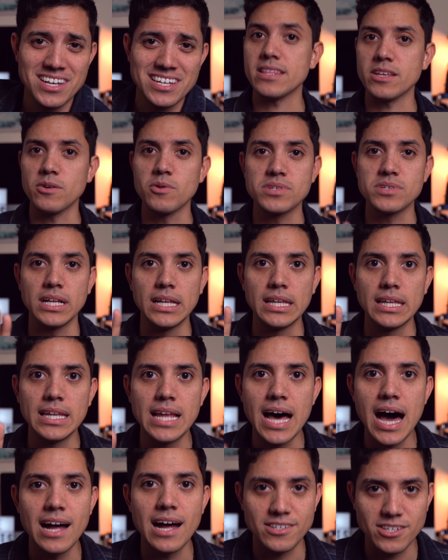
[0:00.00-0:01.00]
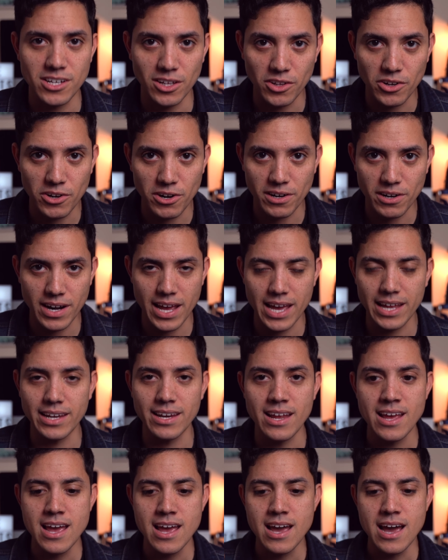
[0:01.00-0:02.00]
There was a lot to learn, and
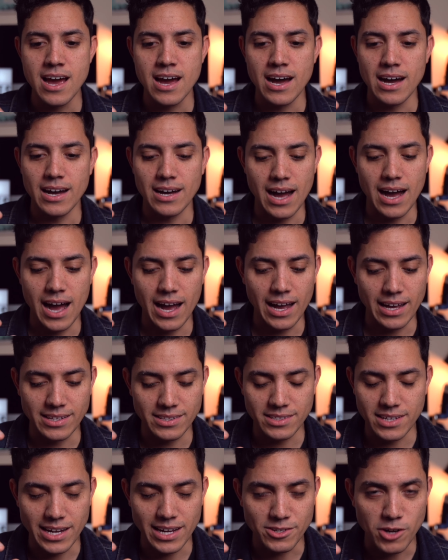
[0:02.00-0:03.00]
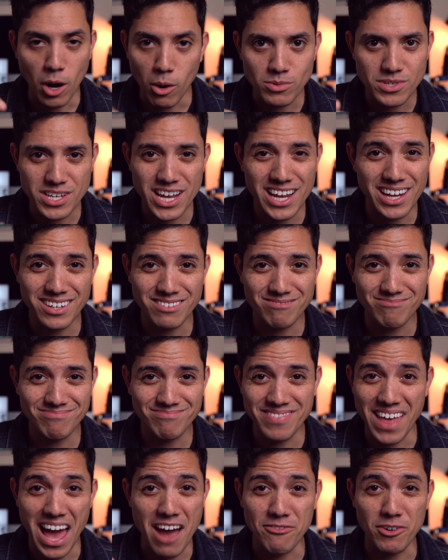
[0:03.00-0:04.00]
I don't
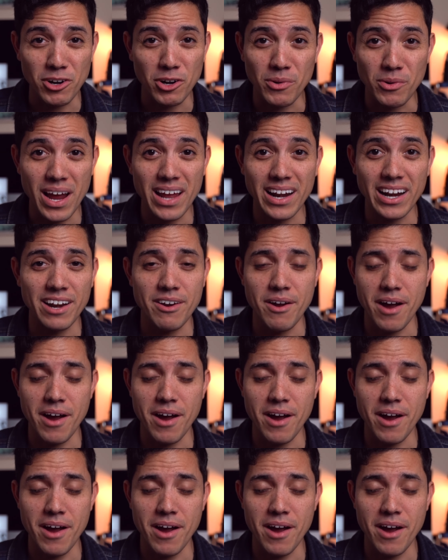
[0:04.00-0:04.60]
take that for granted.